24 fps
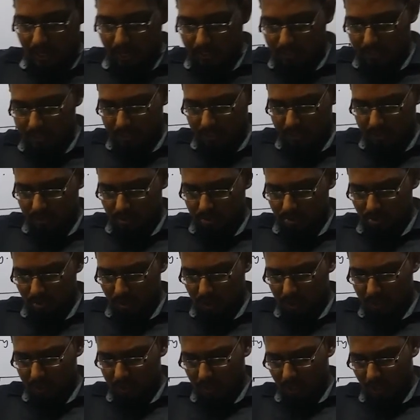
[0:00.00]
attached to
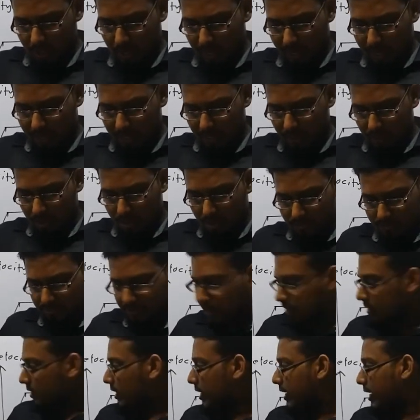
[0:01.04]
an end of
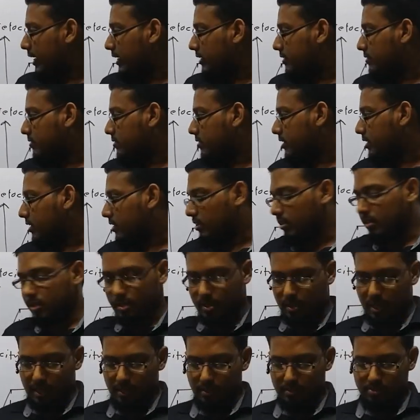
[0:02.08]
a light string.
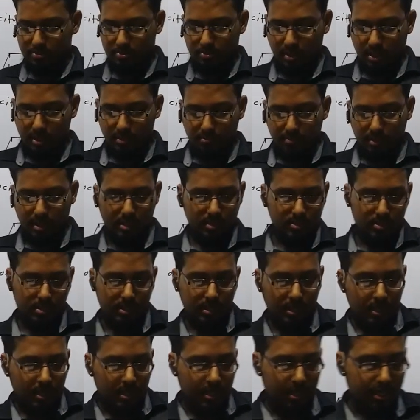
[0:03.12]
Light string means
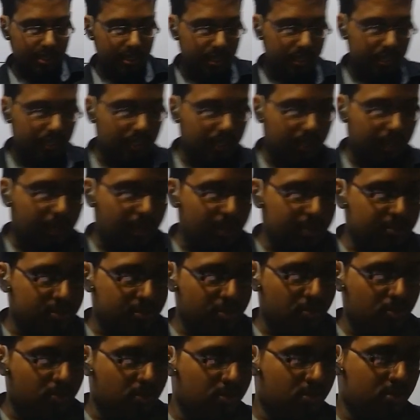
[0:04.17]
it has
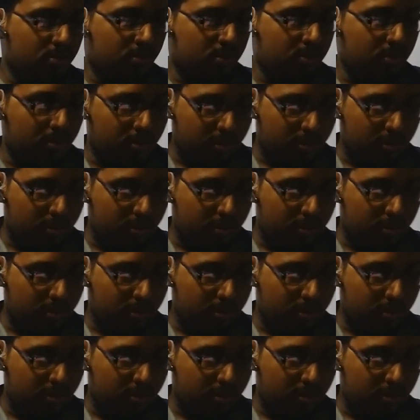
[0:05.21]
no